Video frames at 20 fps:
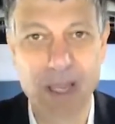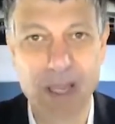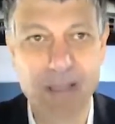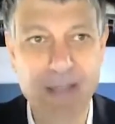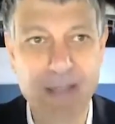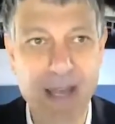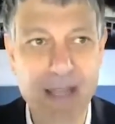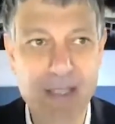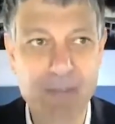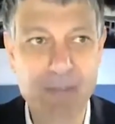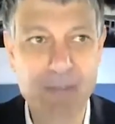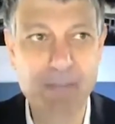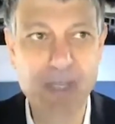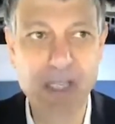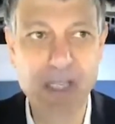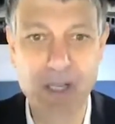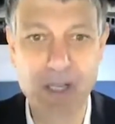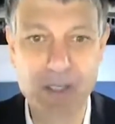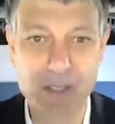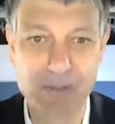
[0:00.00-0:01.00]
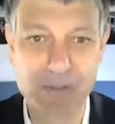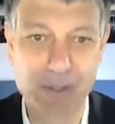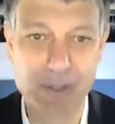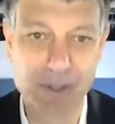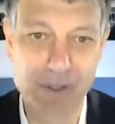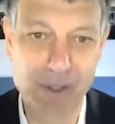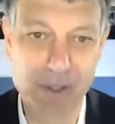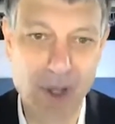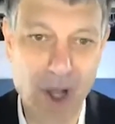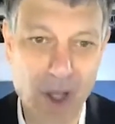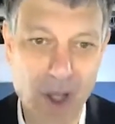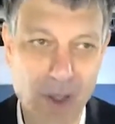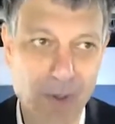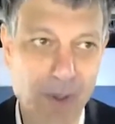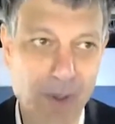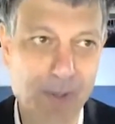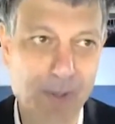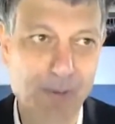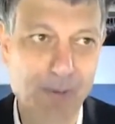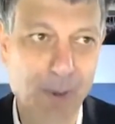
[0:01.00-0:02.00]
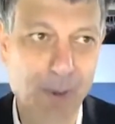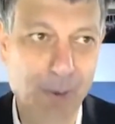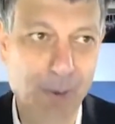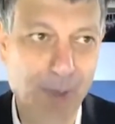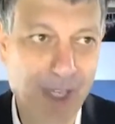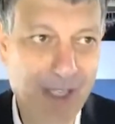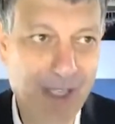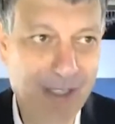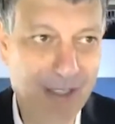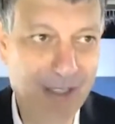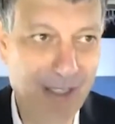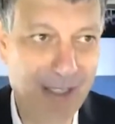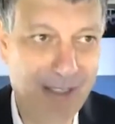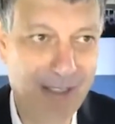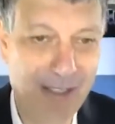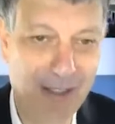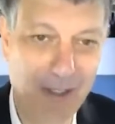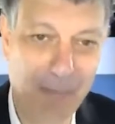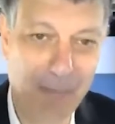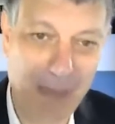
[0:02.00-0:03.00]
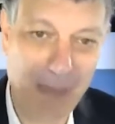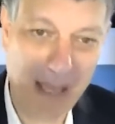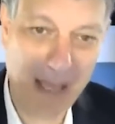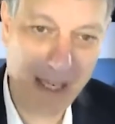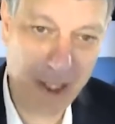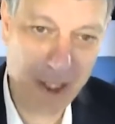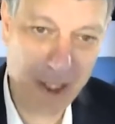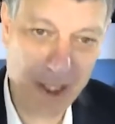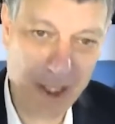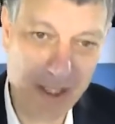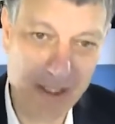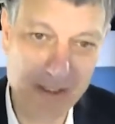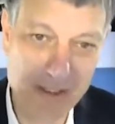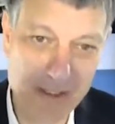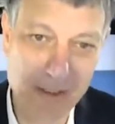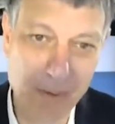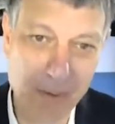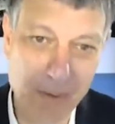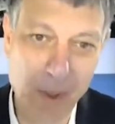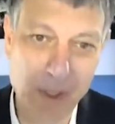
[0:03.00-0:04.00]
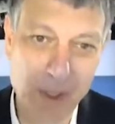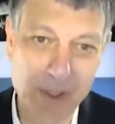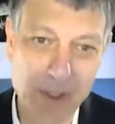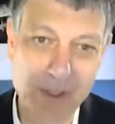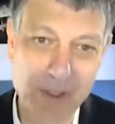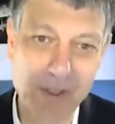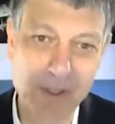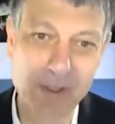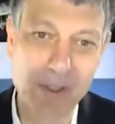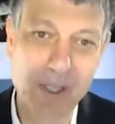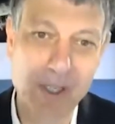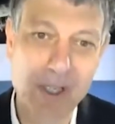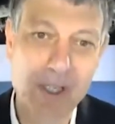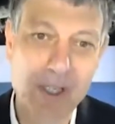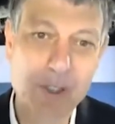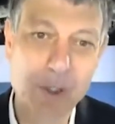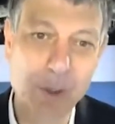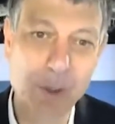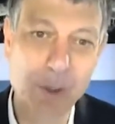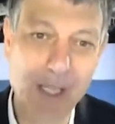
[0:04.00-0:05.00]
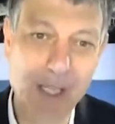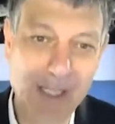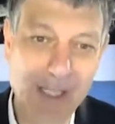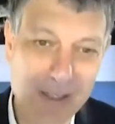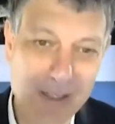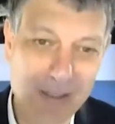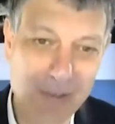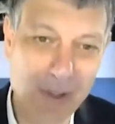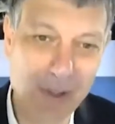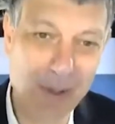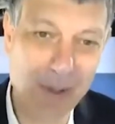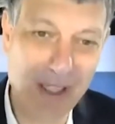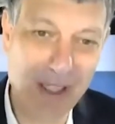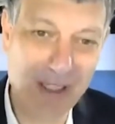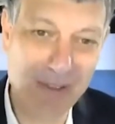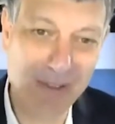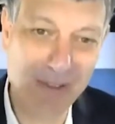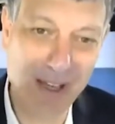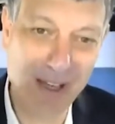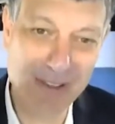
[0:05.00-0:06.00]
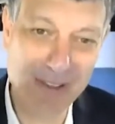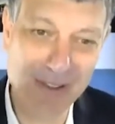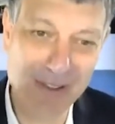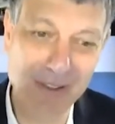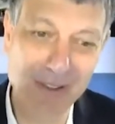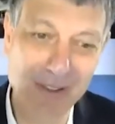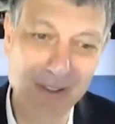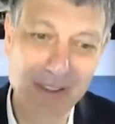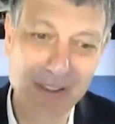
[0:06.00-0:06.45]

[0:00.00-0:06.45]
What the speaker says: And that's because of the tolerance for risk? Is it the patience? What are the traits of a great investor?